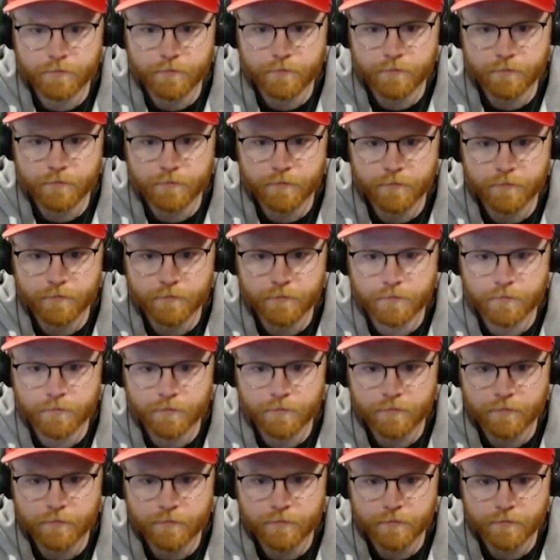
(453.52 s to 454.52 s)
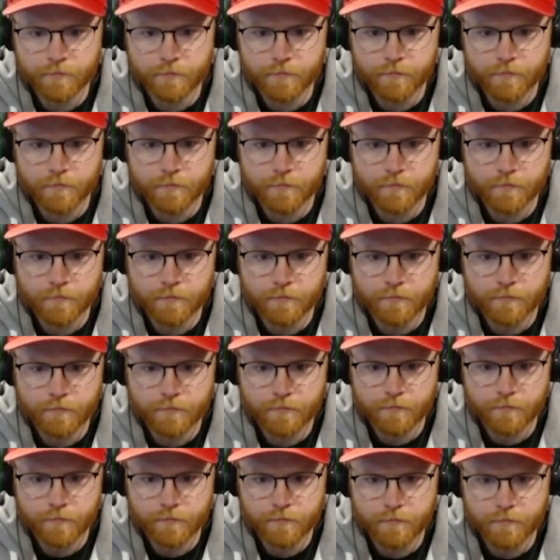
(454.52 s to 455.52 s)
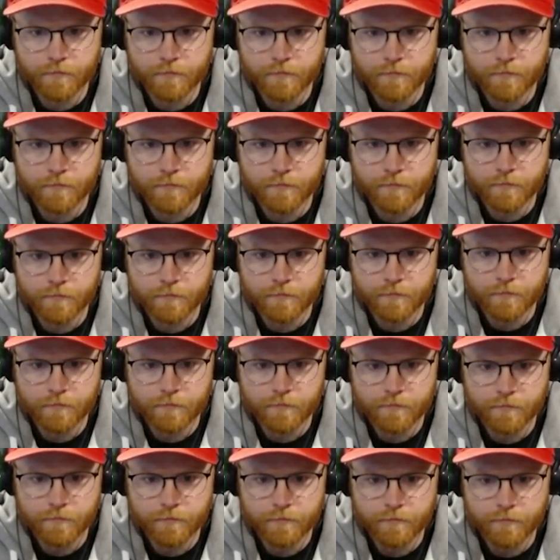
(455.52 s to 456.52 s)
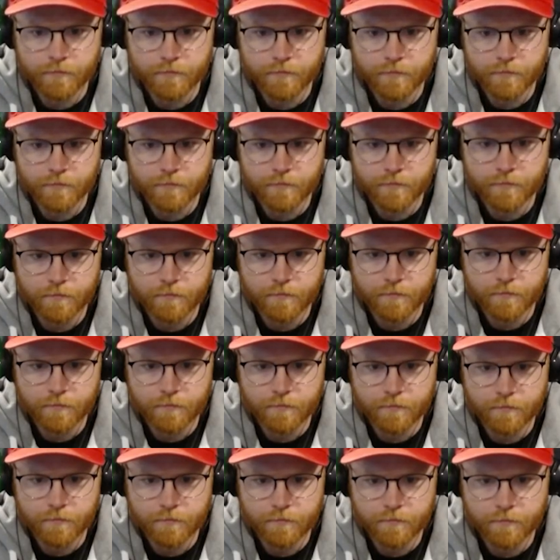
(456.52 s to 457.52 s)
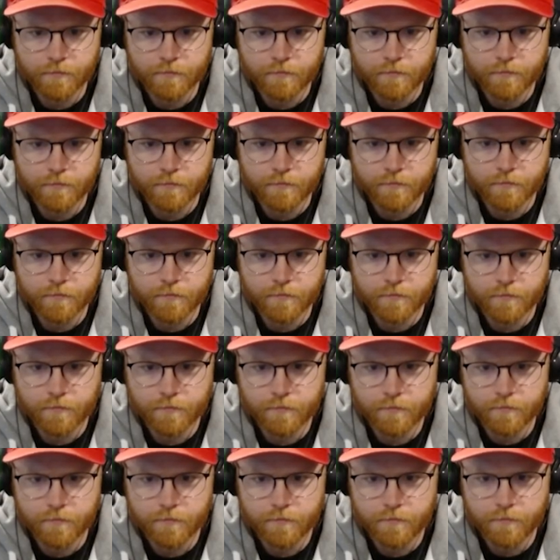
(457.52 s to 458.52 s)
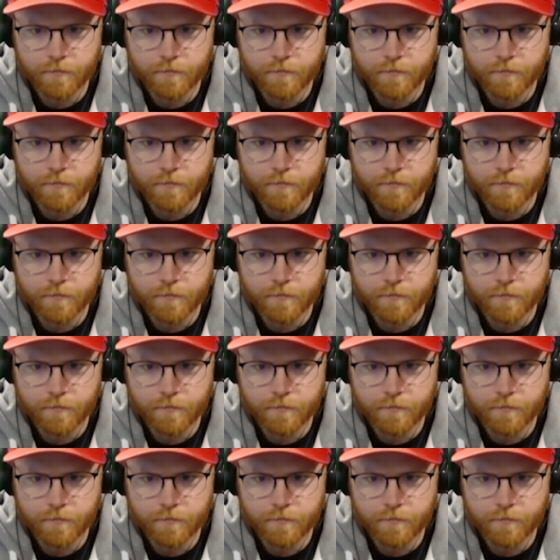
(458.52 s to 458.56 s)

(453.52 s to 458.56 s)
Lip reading: (silent)